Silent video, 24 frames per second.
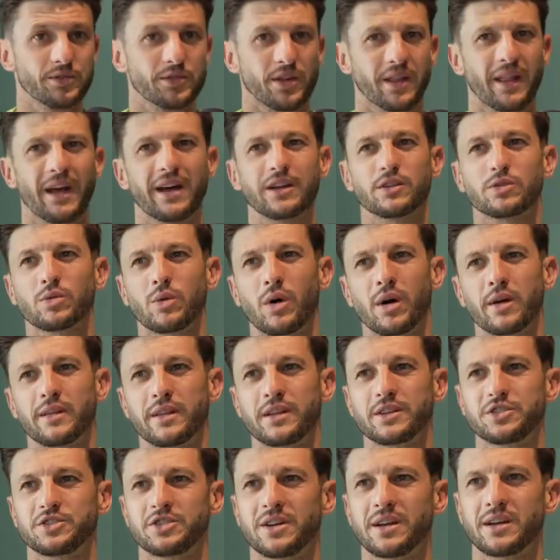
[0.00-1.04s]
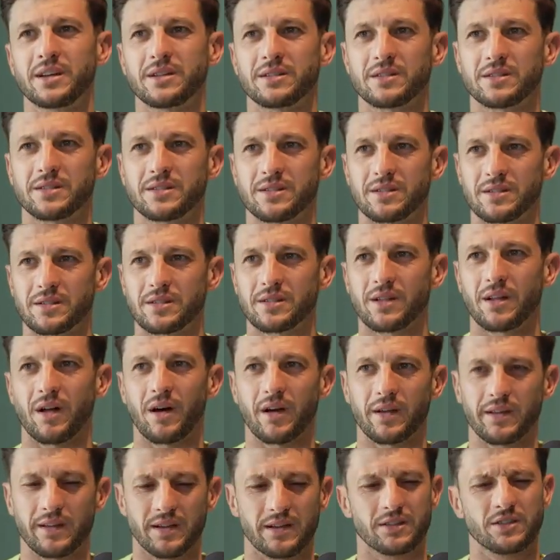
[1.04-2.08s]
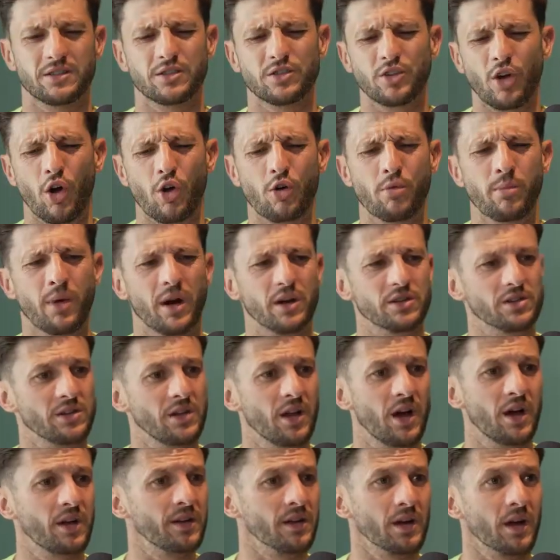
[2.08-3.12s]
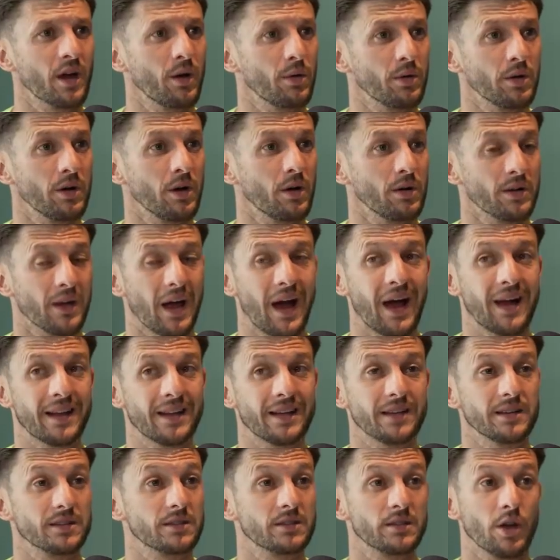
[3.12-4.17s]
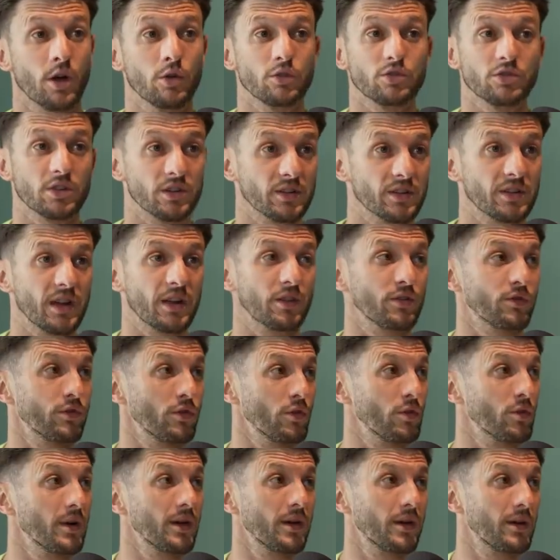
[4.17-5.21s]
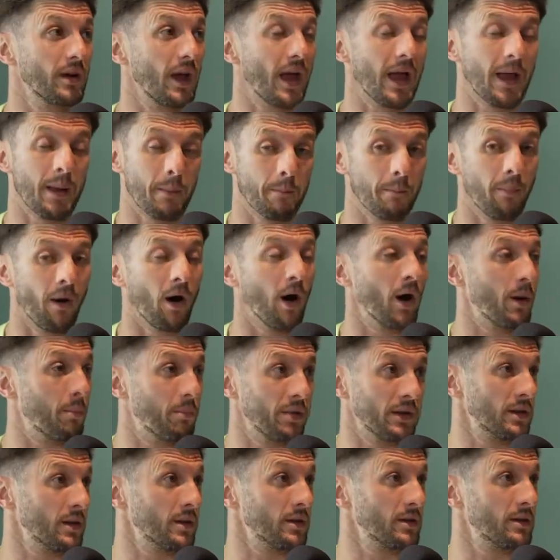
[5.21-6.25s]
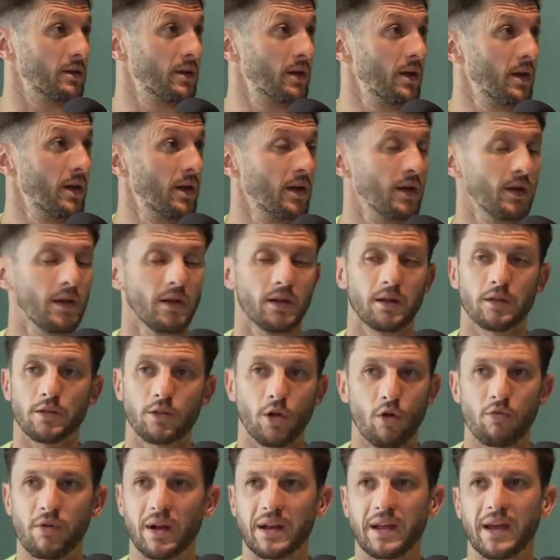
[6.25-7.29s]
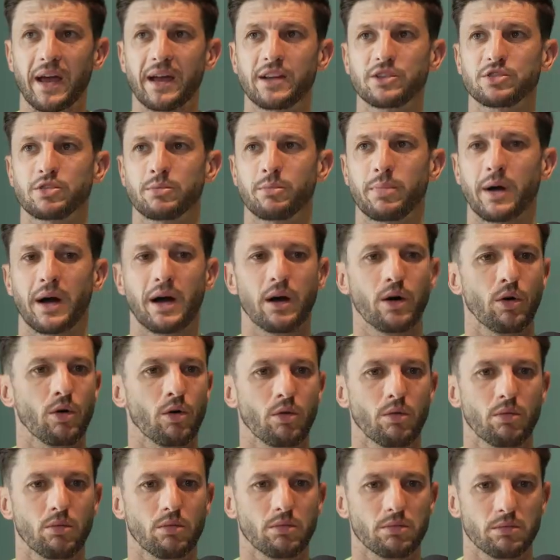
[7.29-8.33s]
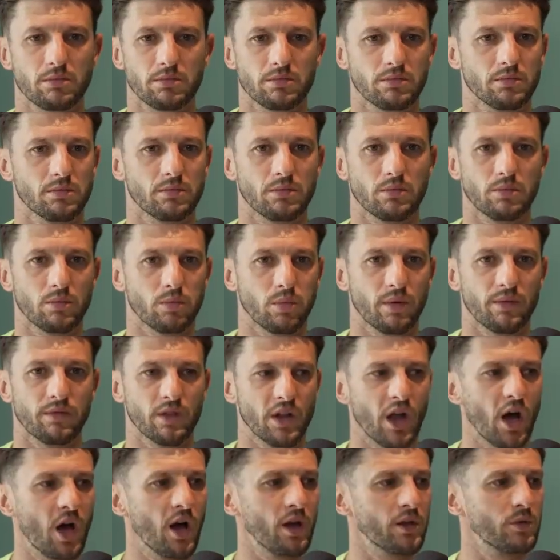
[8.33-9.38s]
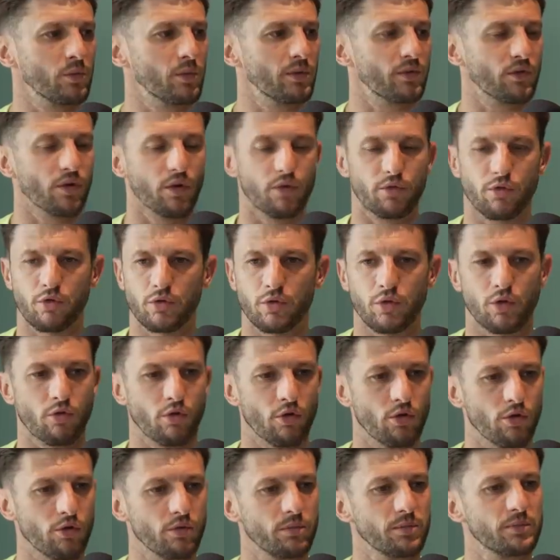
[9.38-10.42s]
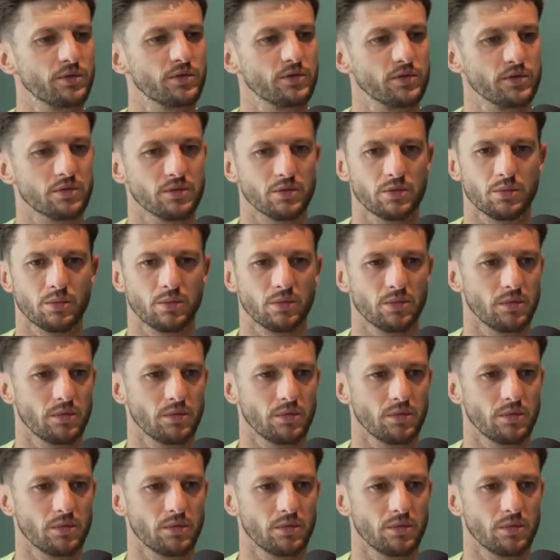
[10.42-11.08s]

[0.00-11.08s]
So that's why this year's like, there's so much learning going on, and it's so successful, in my opinion. No relegation battle. We've learned, we've got through the groups,